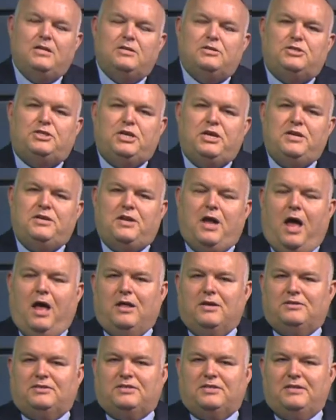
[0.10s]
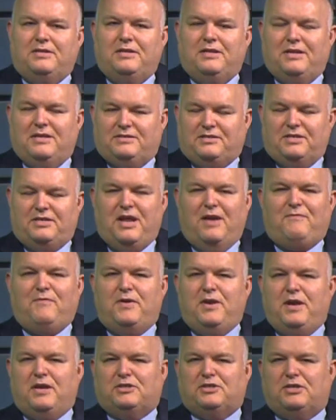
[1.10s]
Gene Dollison is a
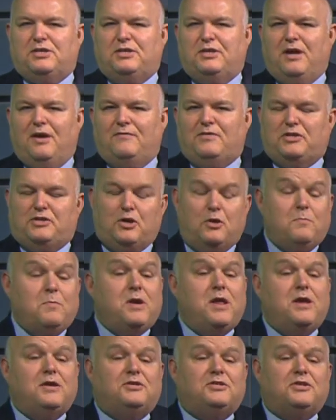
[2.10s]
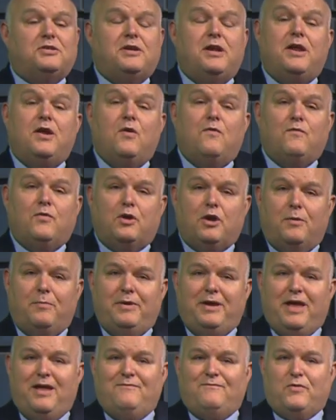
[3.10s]
definition of determination and
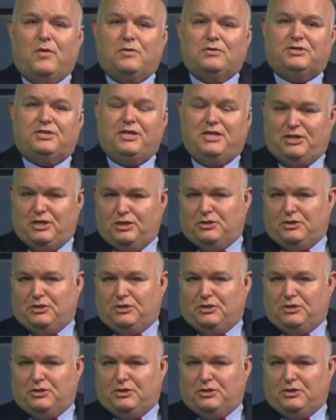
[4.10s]
overcoming adversity.